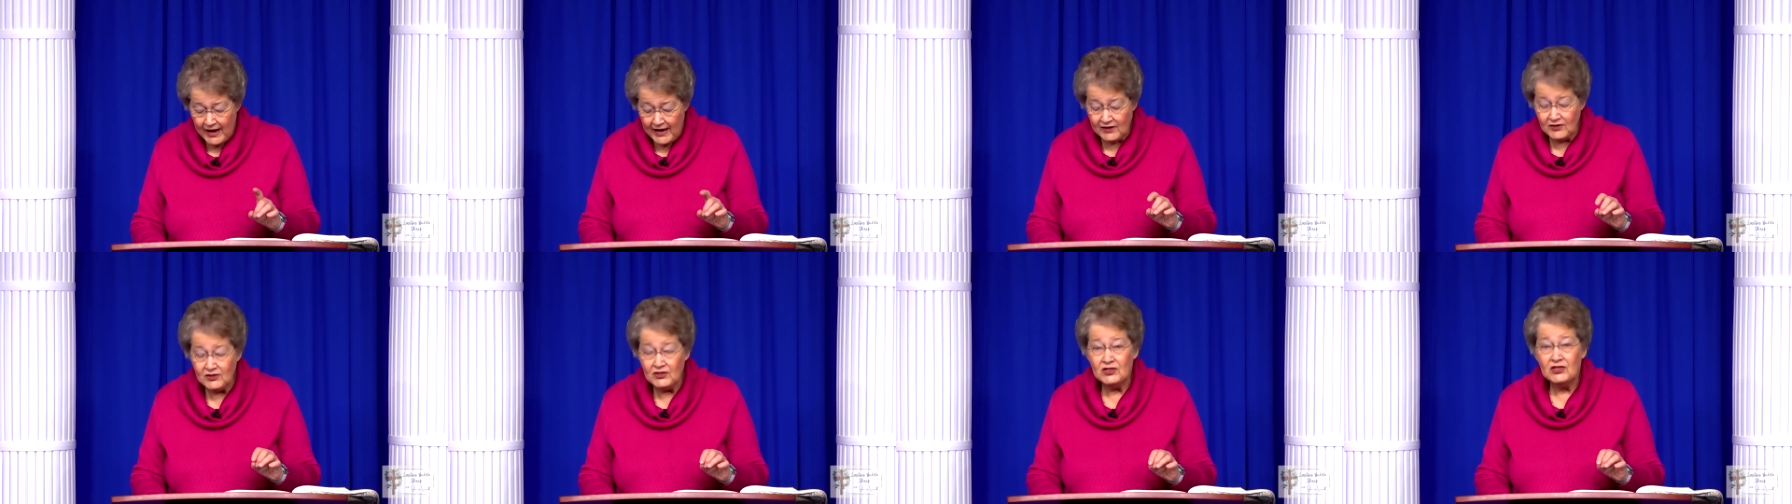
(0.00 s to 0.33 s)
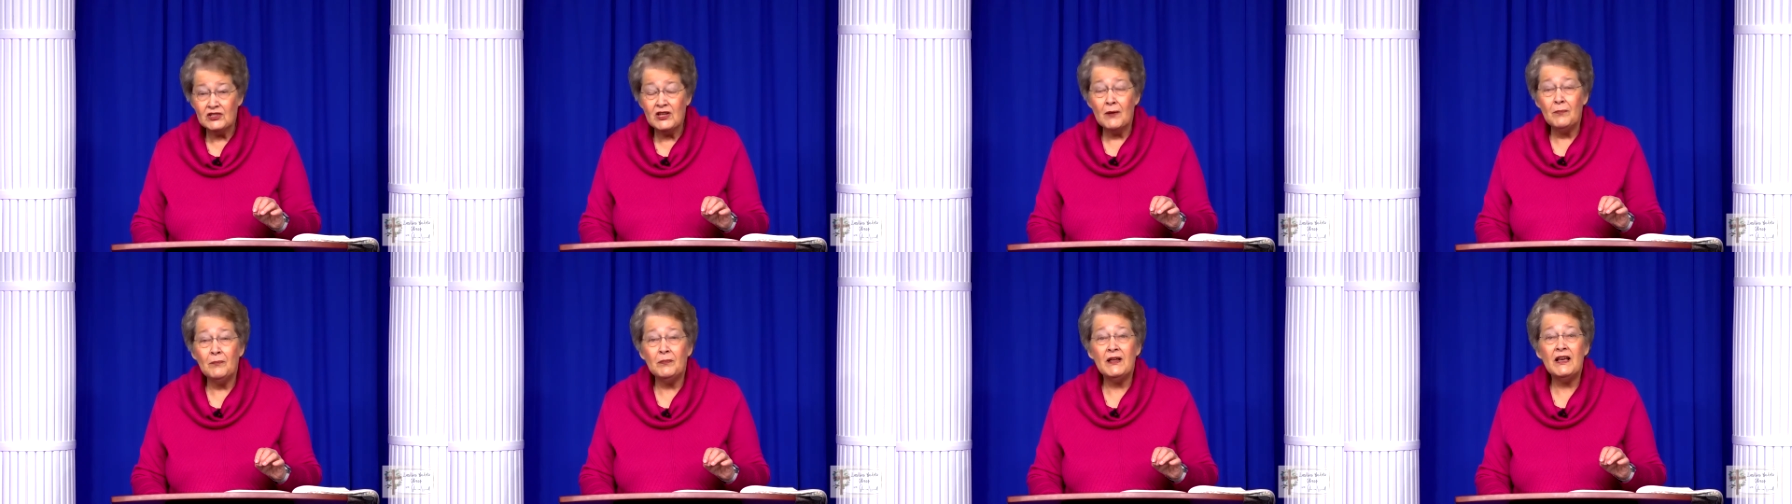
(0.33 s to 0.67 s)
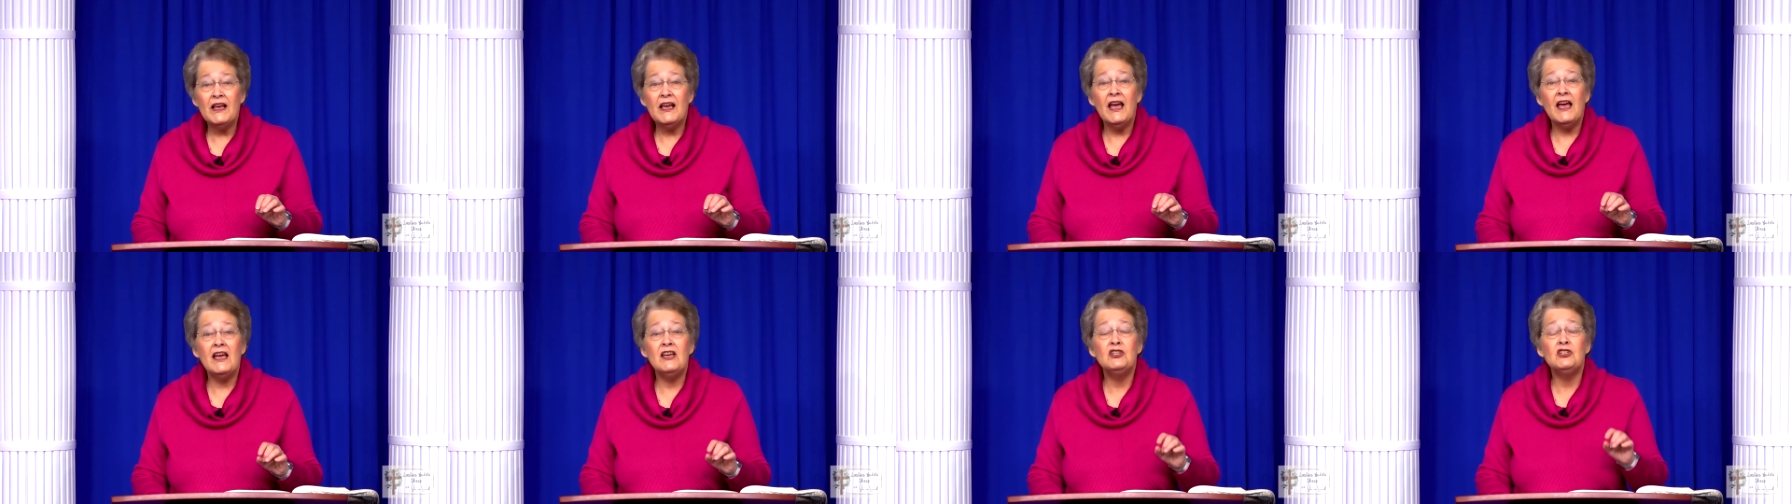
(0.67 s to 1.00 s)
and
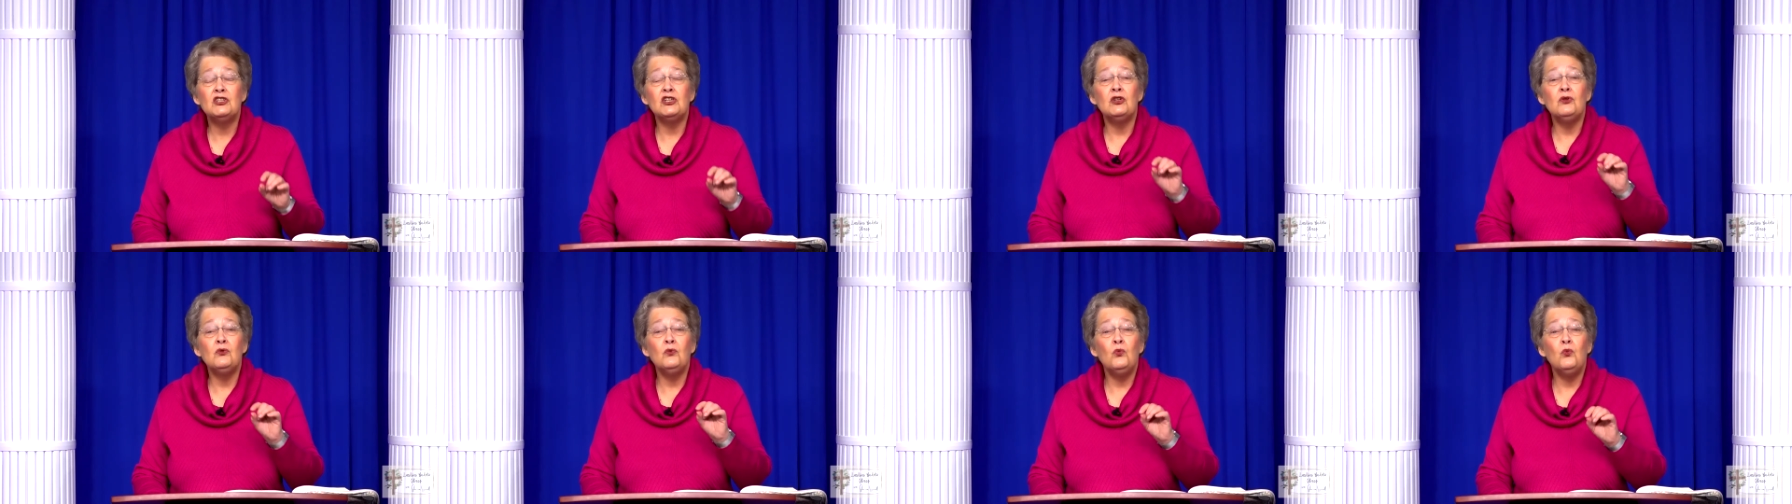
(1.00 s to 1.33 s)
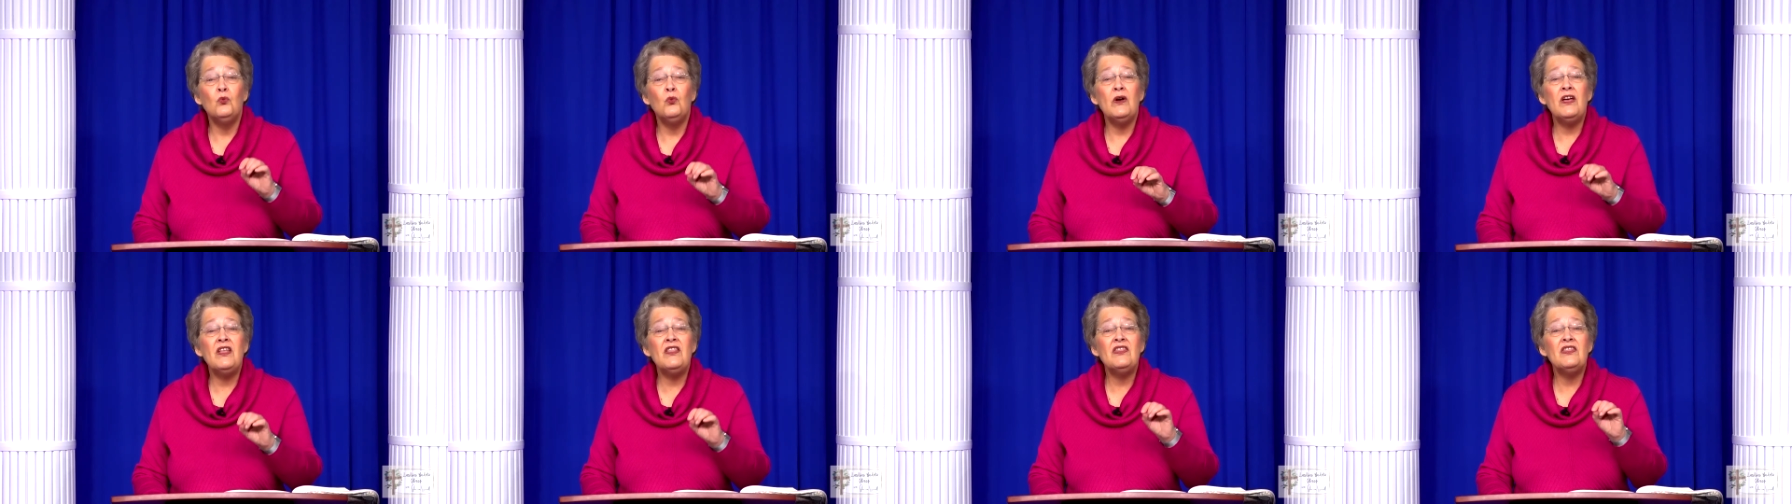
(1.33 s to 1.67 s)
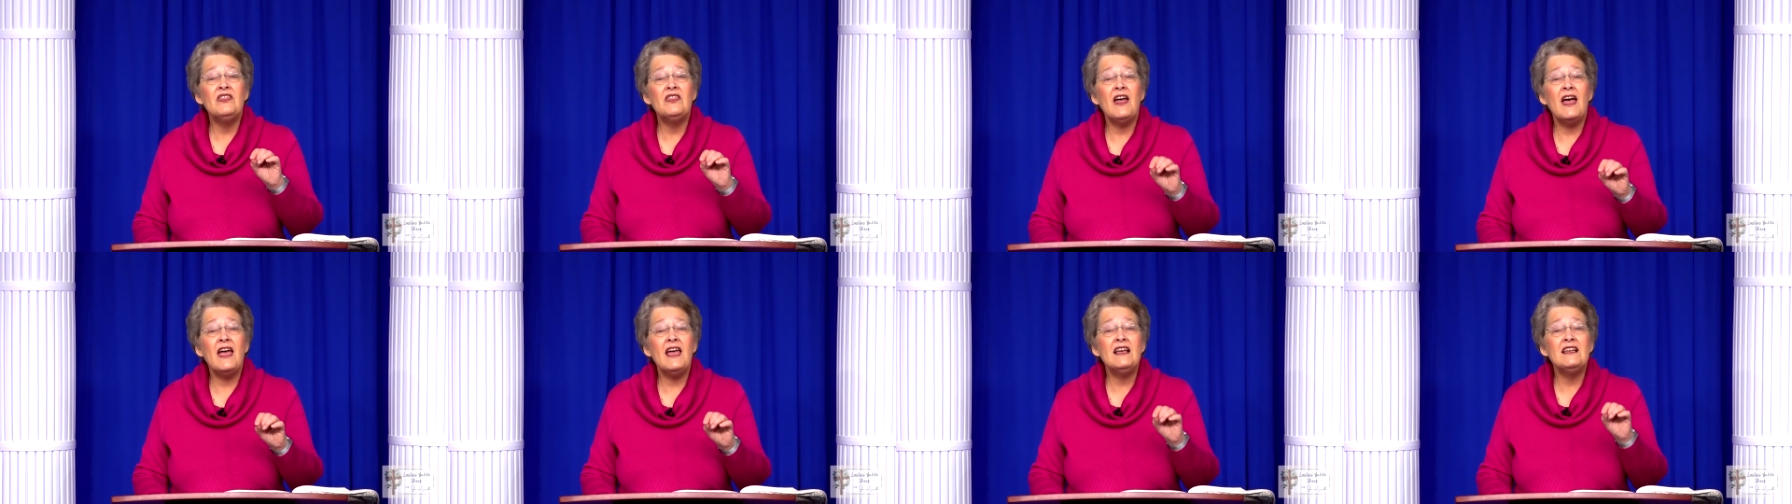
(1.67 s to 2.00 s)
supplication with
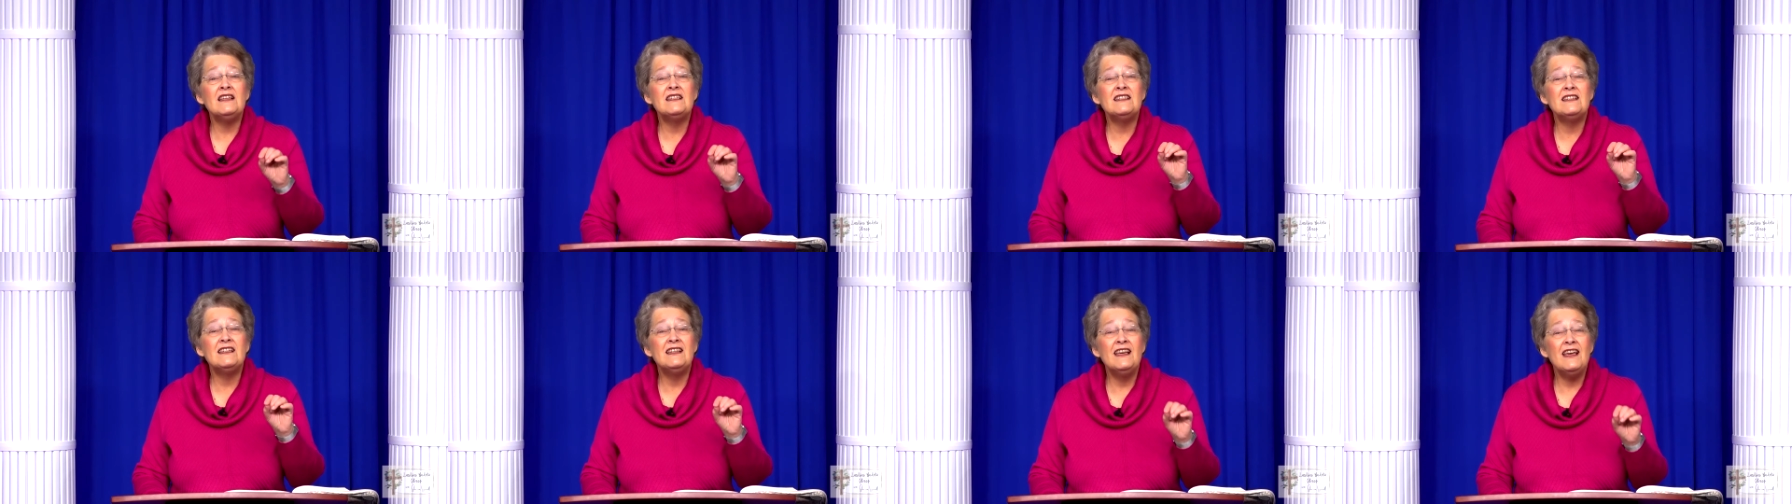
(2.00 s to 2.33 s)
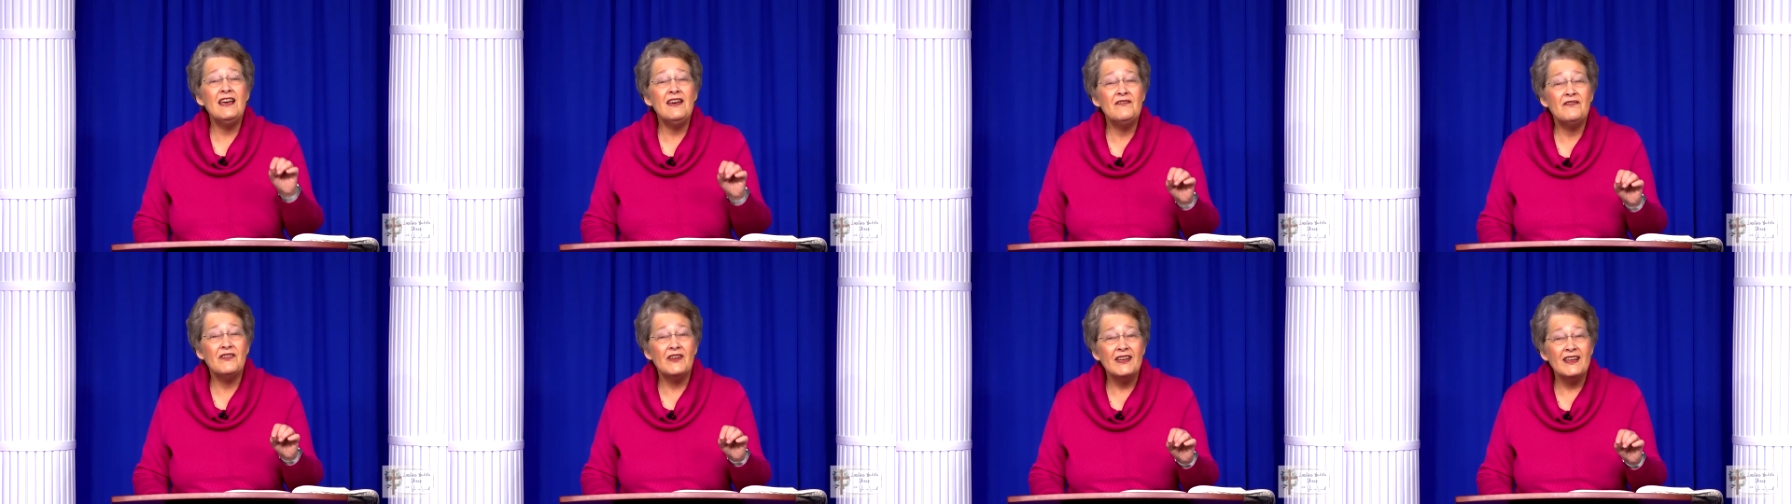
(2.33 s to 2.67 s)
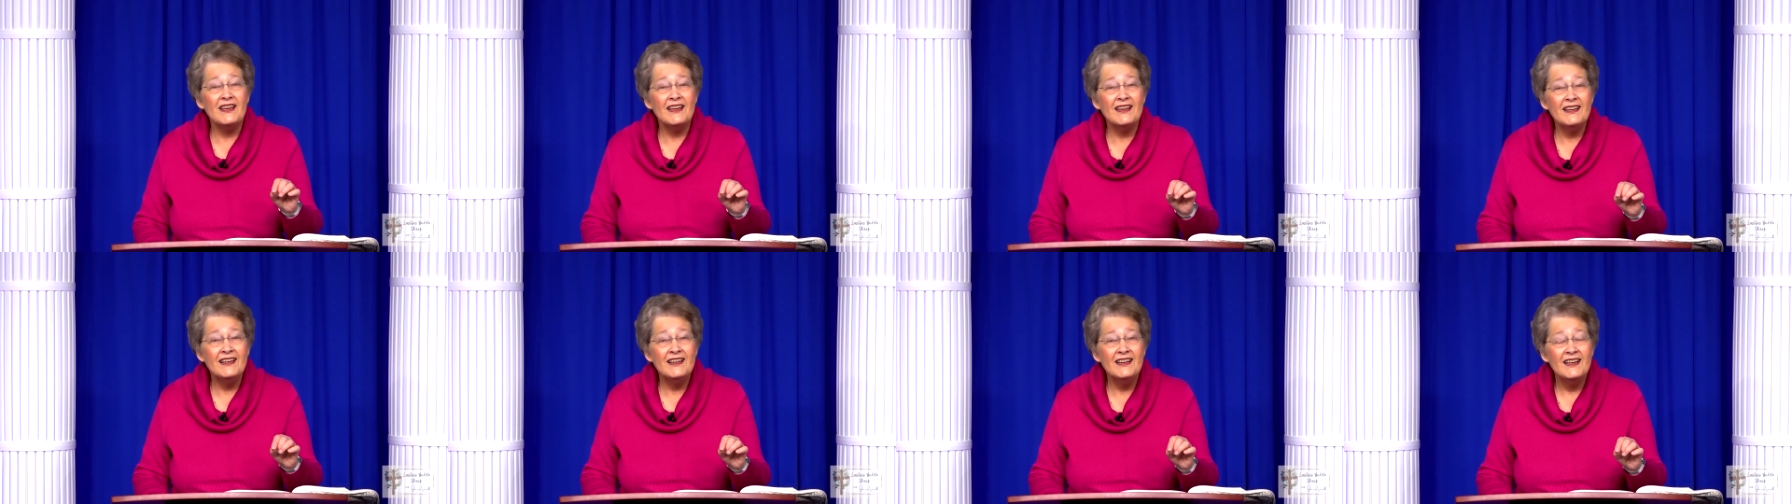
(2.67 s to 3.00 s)

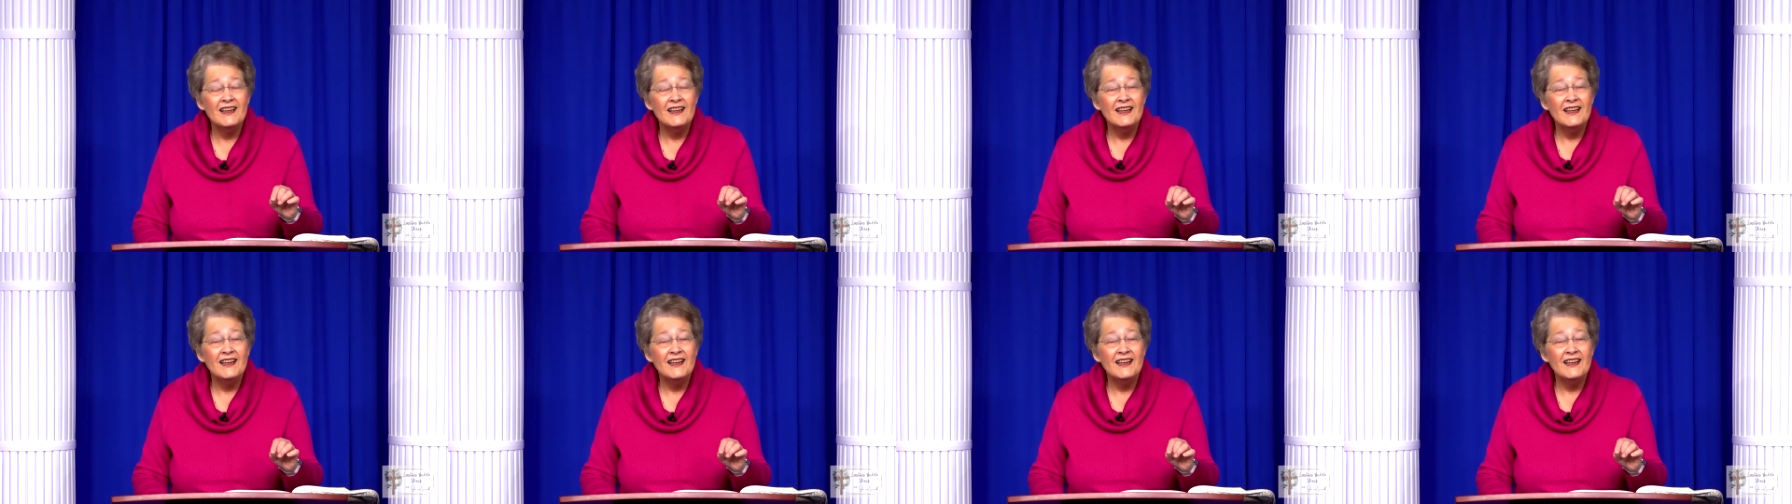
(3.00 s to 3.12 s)
thanksgiving,